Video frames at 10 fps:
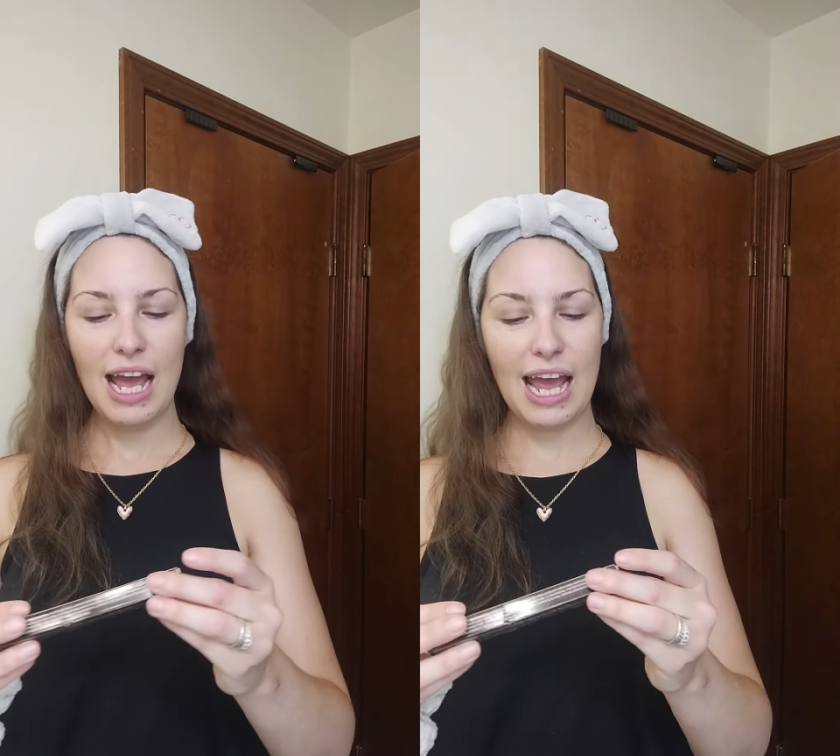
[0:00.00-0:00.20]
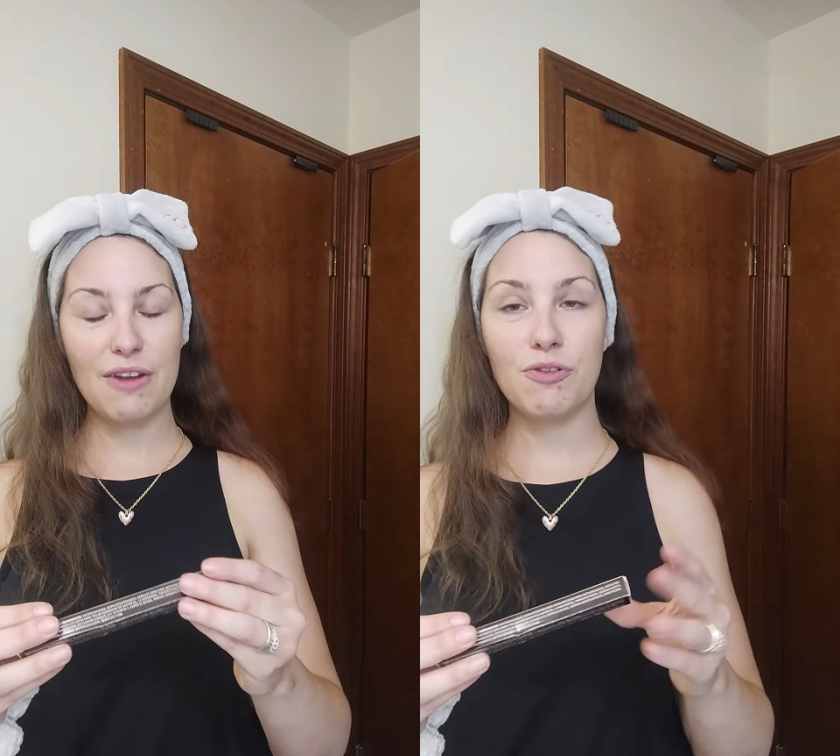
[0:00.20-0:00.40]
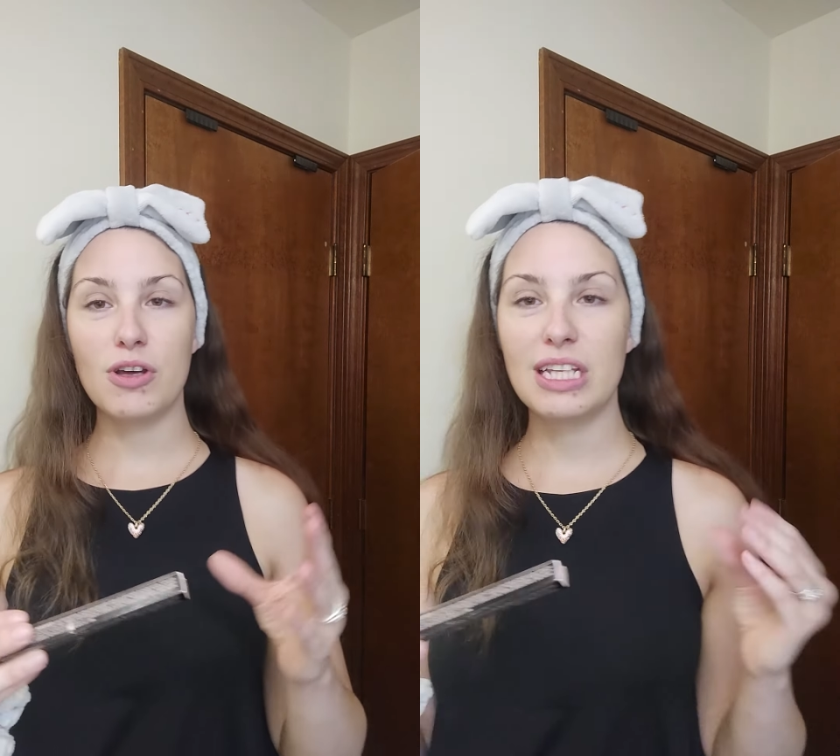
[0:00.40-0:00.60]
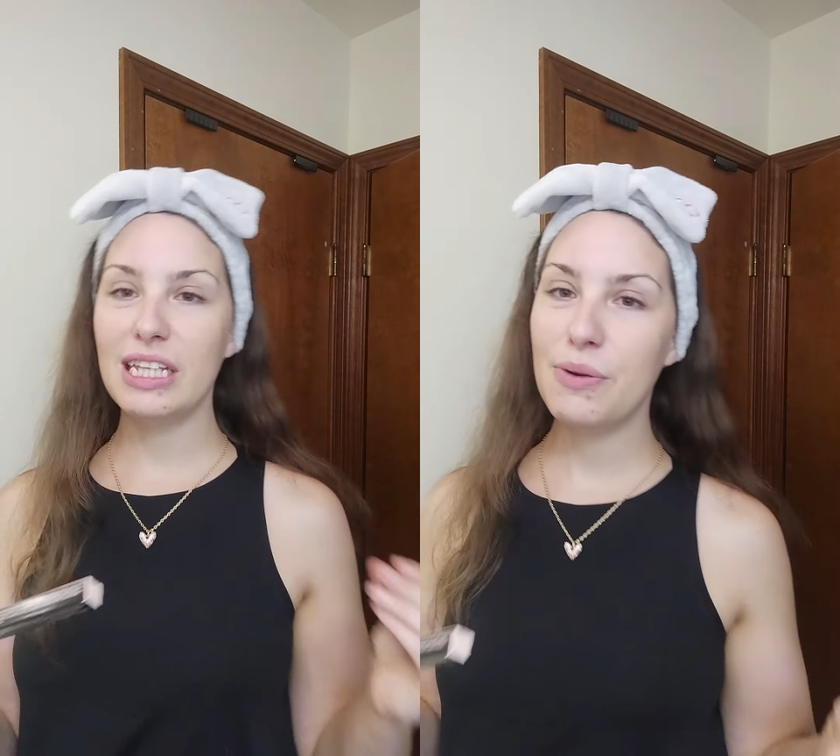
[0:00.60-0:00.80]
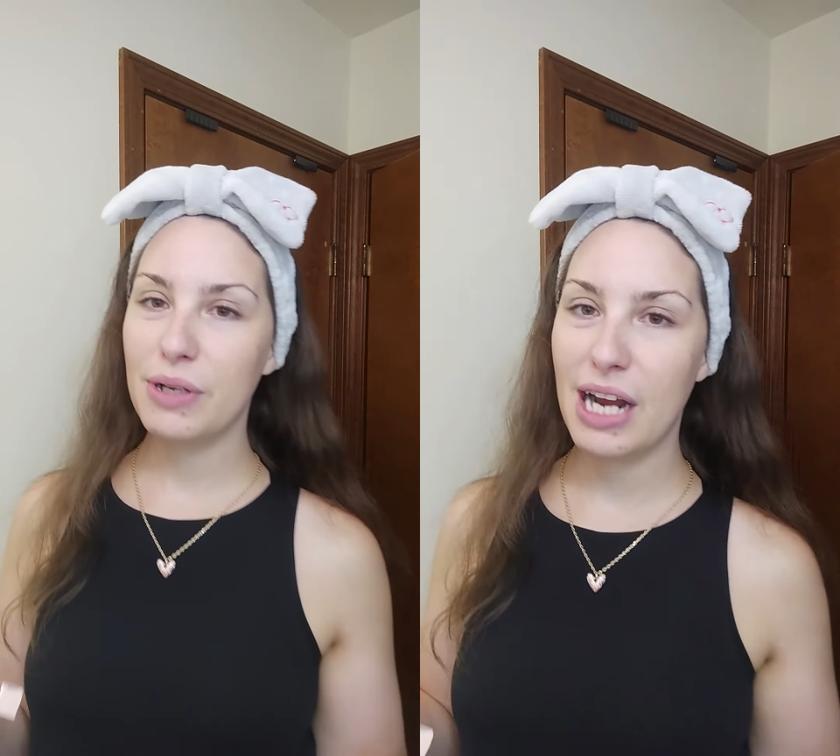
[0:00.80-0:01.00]
And for all the
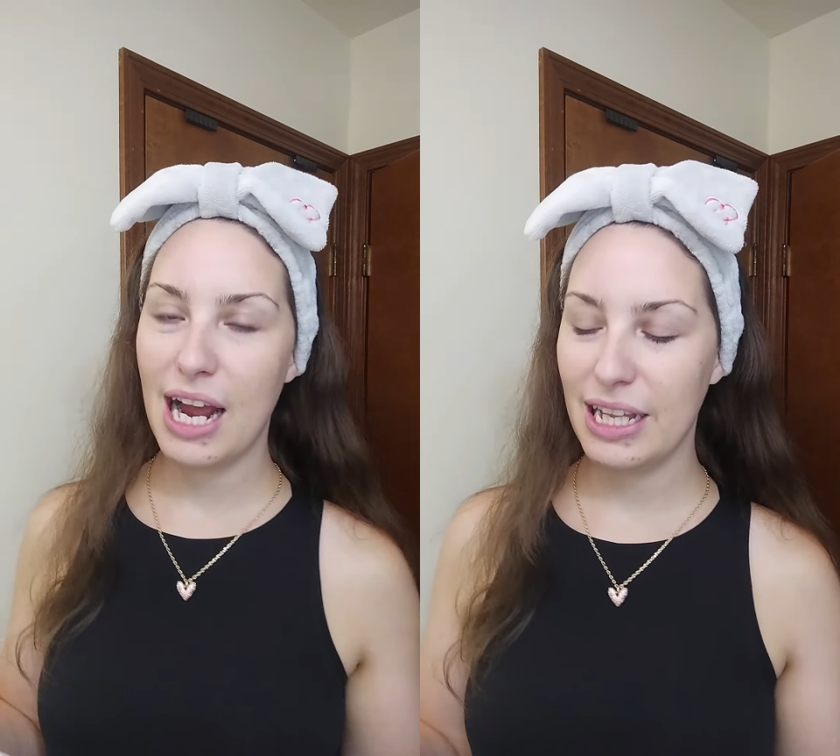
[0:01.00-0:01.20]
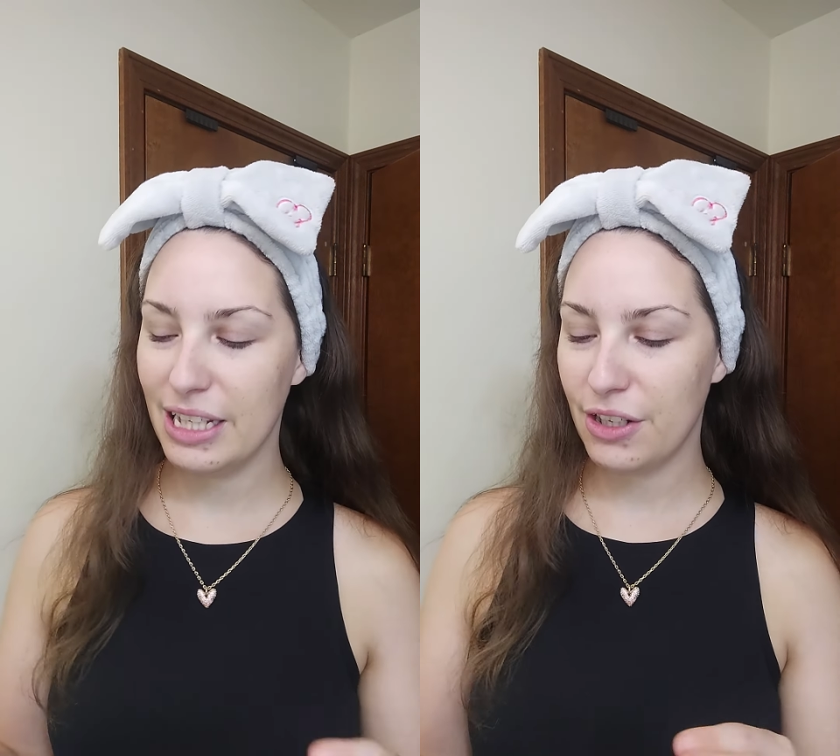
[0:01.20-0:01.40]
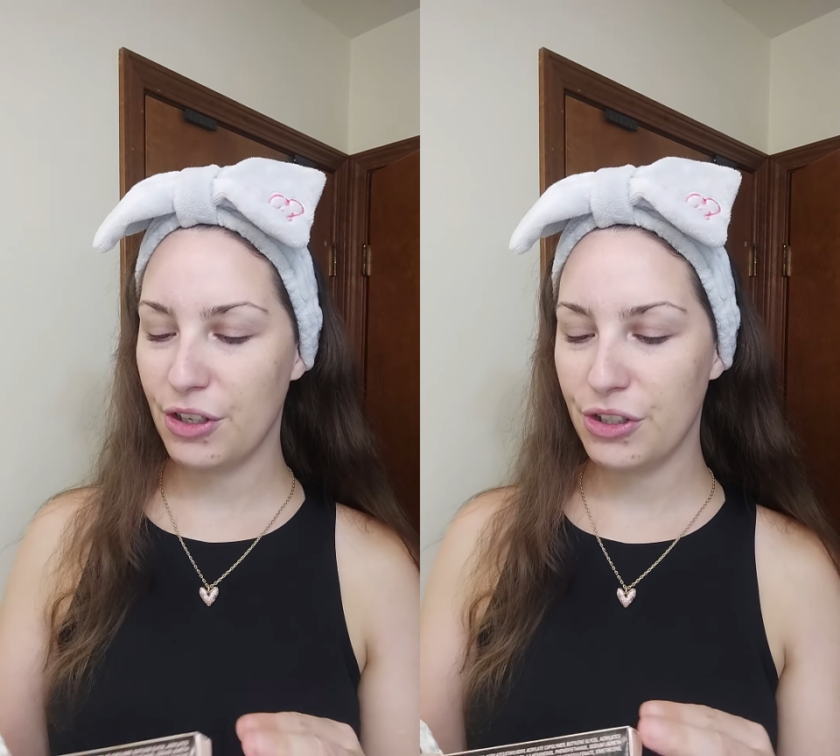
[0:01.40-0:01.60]
liquid eyeliner,